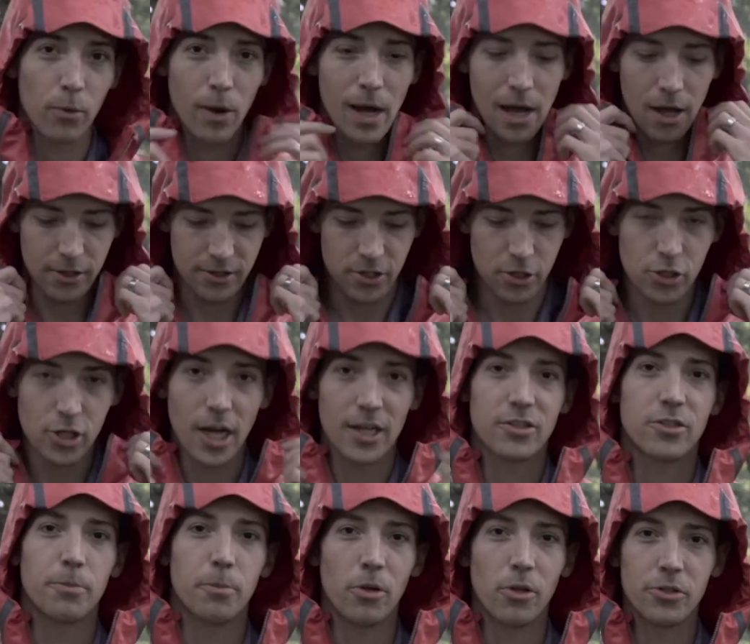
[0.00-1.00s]
well. It's
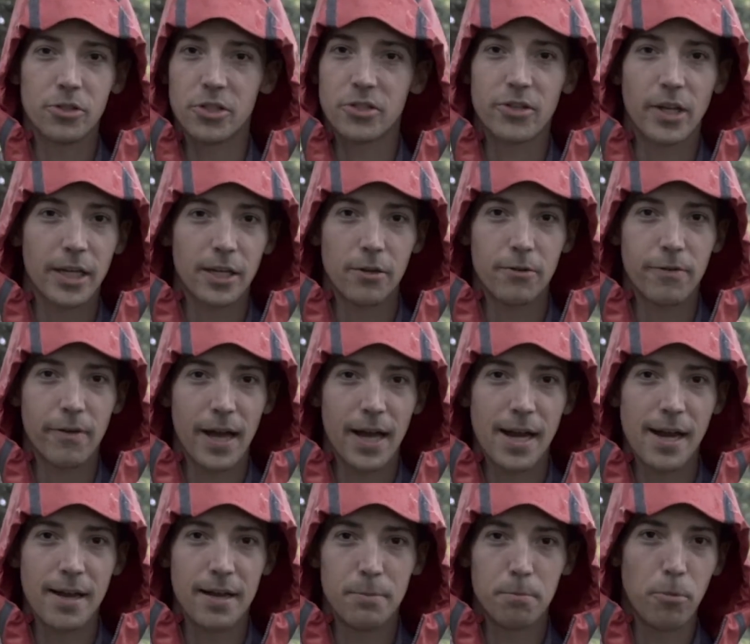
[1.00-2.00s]
adjustable, just like you'd
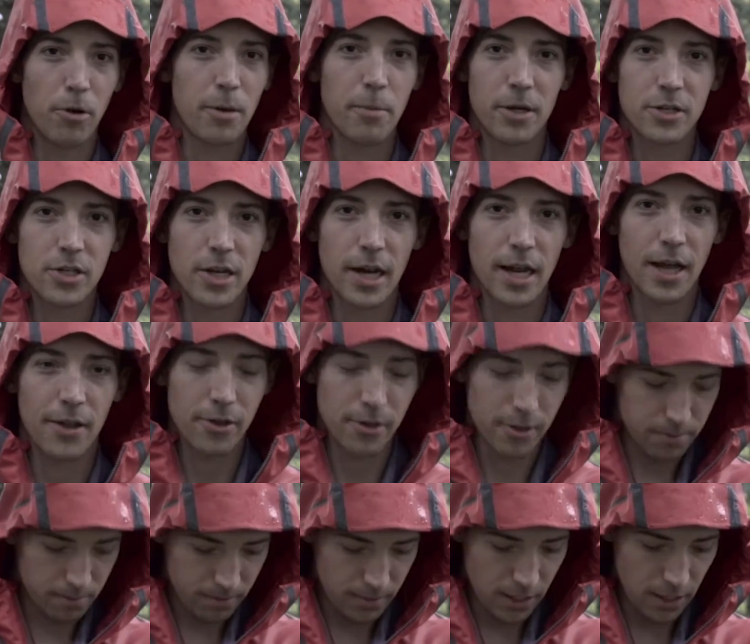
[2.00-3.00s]
find in pretty much any
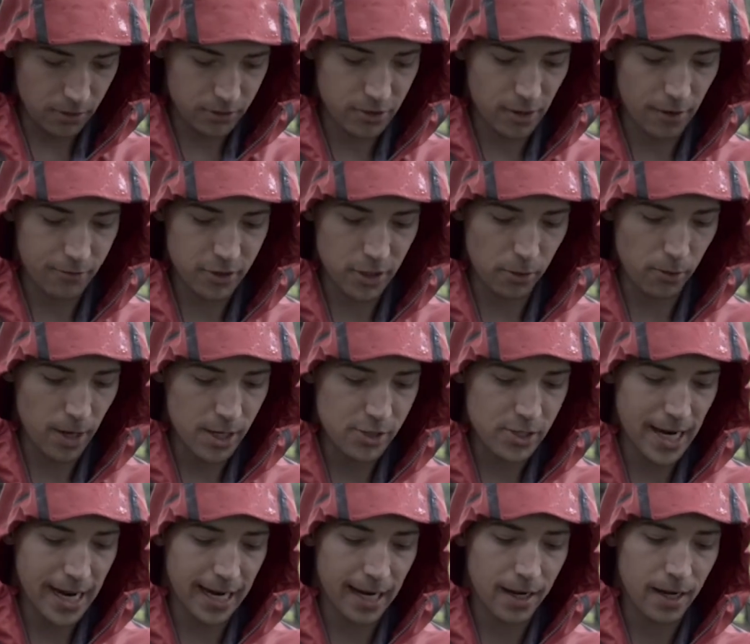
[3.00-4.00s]
other, you know, soft shell
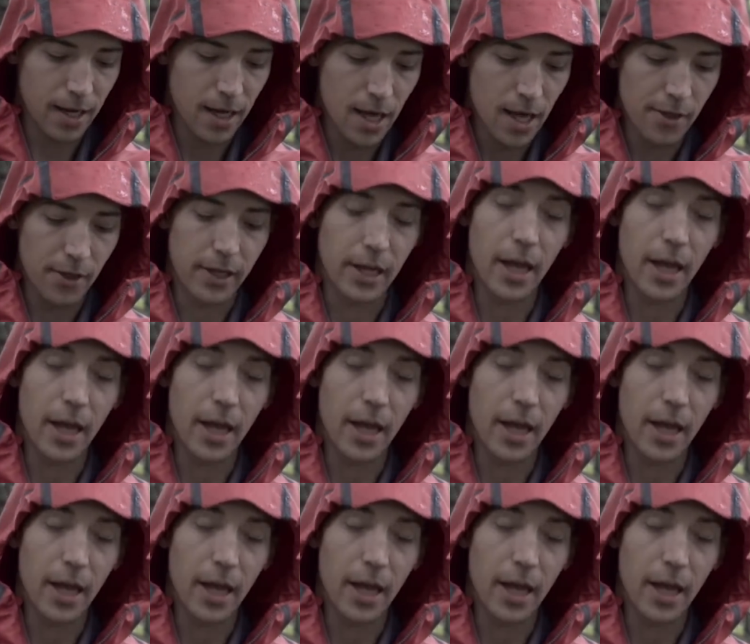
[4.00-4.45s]
rain jacket. The